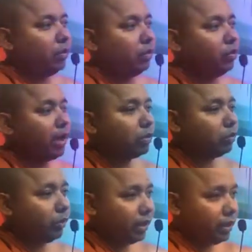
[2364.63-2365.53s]

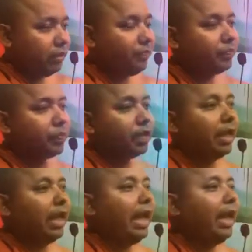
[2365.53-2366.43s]
one way
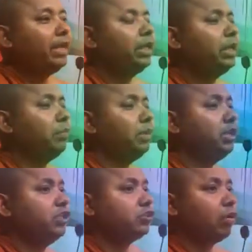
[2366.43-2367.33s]
and
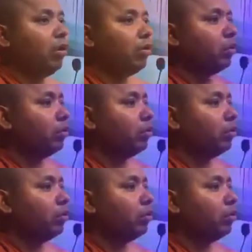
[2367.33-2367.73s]
he saw